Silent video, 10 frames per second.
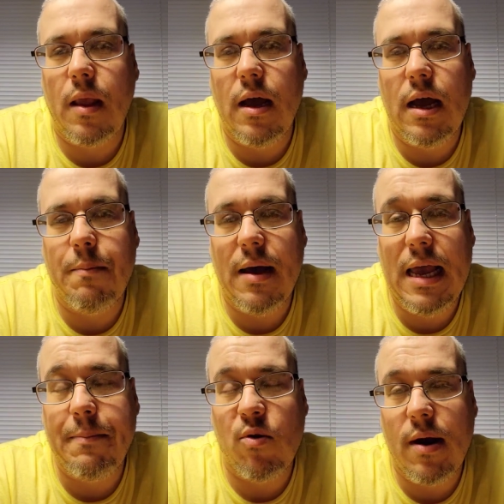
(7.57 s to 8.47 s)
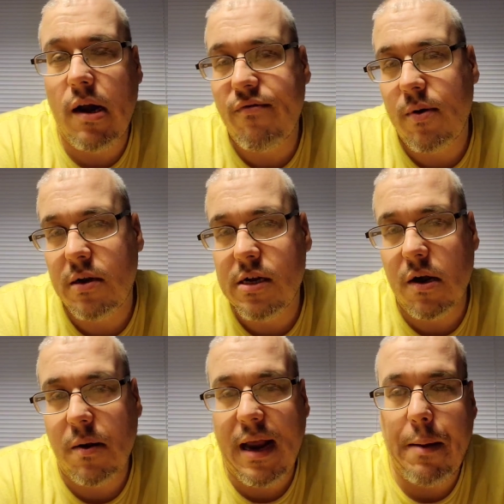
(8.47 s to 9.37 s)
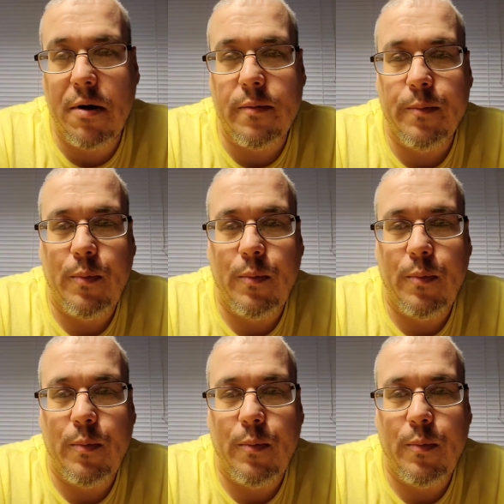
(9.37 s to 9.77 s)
um, I am a writer for Real Otaku Gamer.